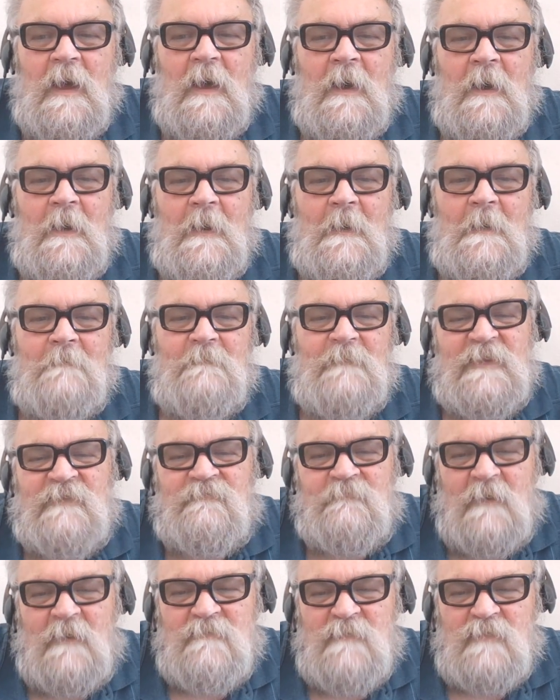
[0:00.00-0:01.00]
if
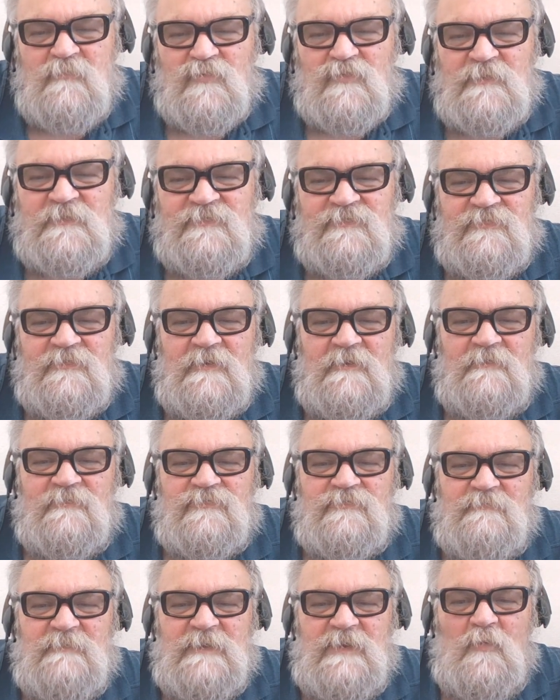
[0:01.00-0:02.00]
my memory
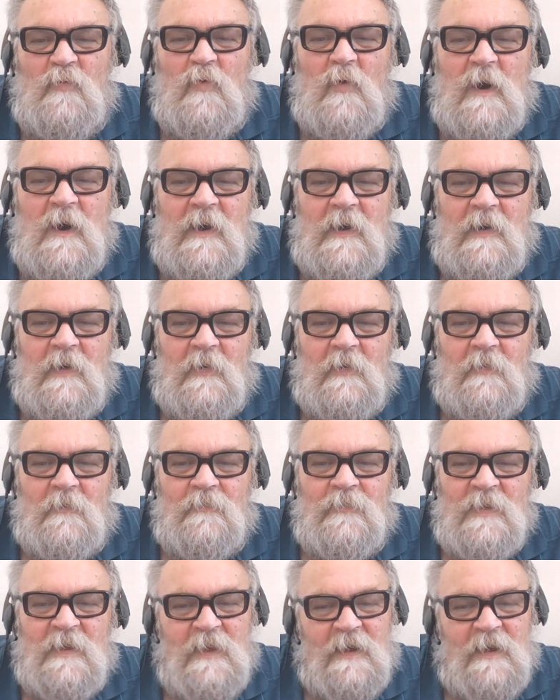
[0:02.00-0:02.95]
serves me well,